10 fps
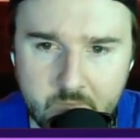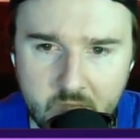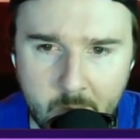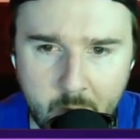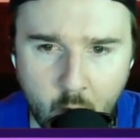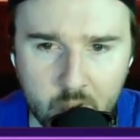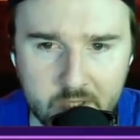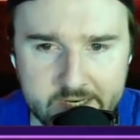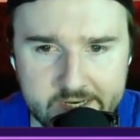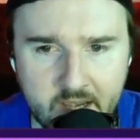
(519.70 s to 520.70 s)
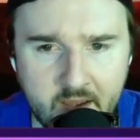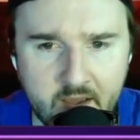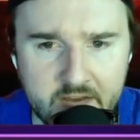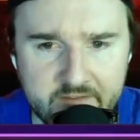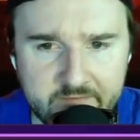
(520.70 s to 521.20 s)
Portland
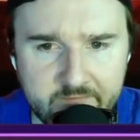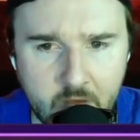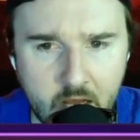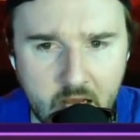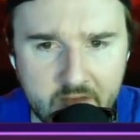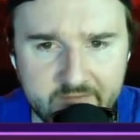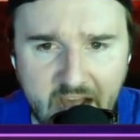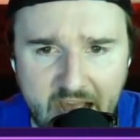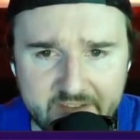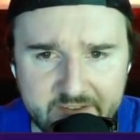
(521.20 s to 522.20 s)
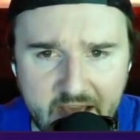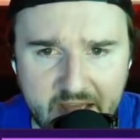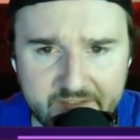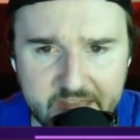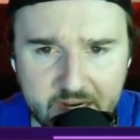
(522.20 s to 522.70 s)

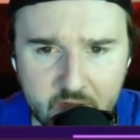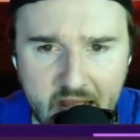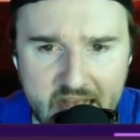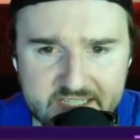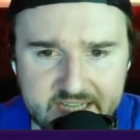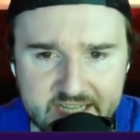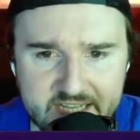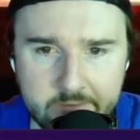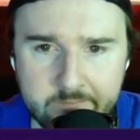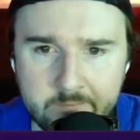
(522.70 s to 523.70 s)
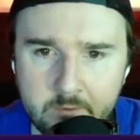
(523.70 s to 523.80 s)
5-5 in their last 10.